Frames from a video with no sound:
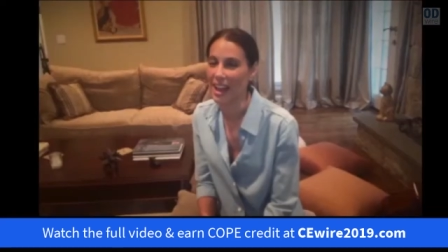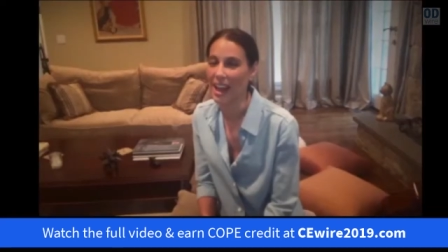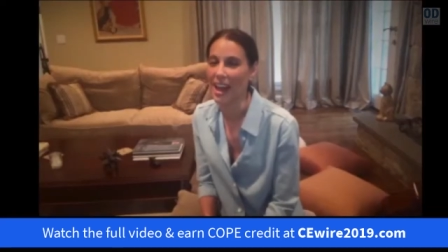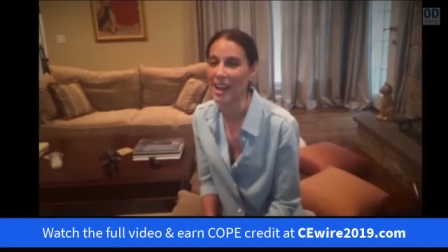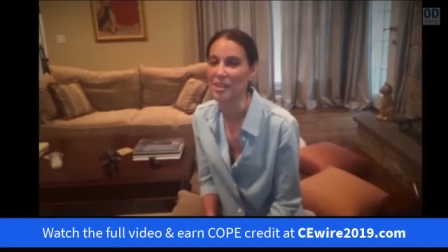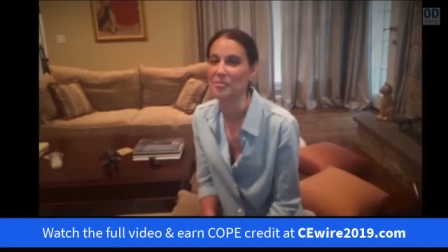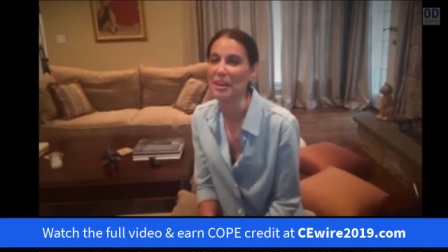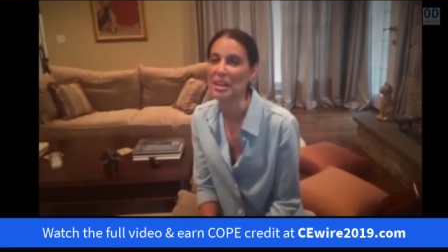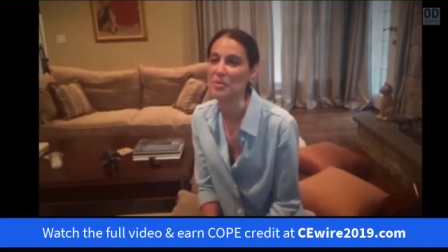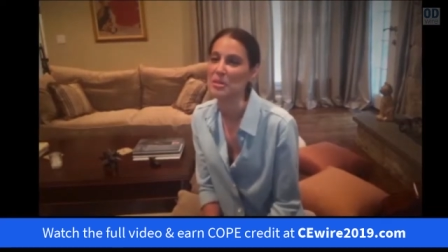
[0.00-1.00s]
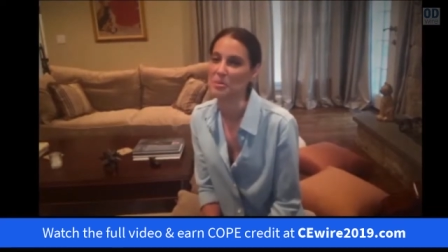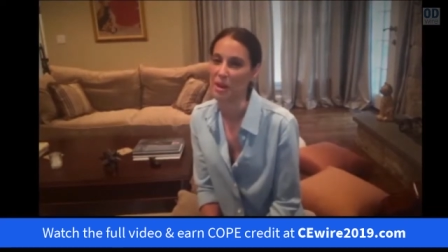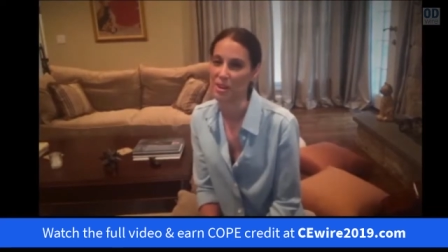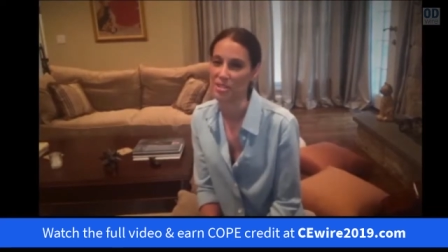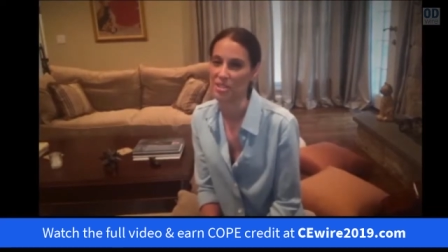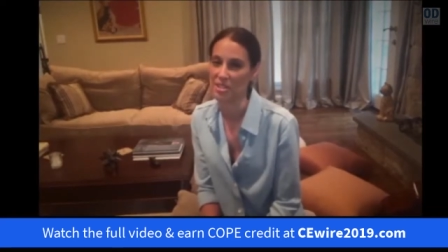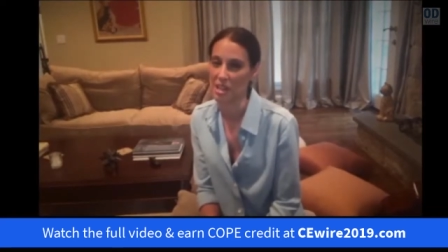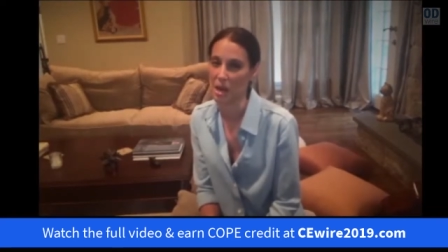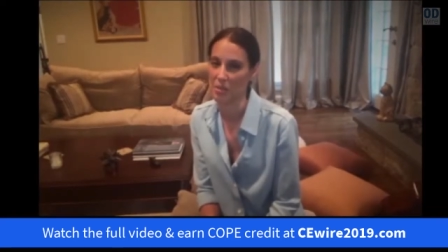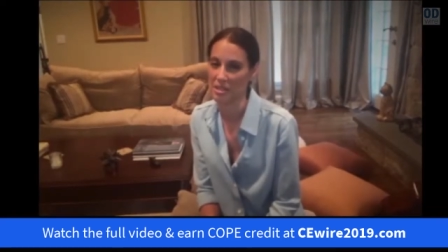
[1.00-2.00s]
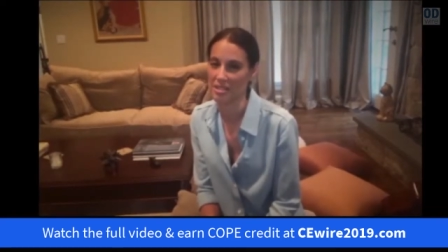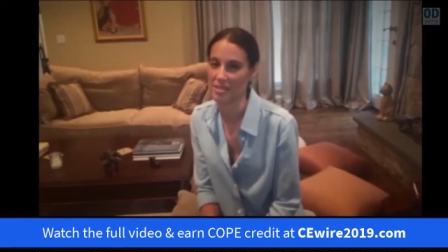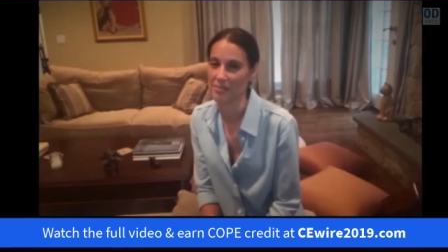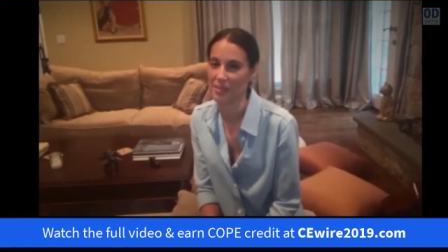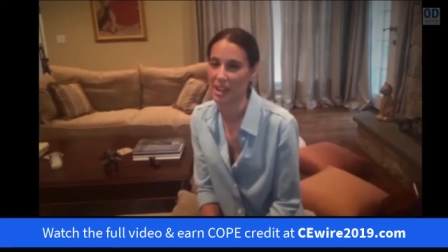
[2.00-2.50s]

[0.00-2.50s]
Hi, my name is Marisol Thomas.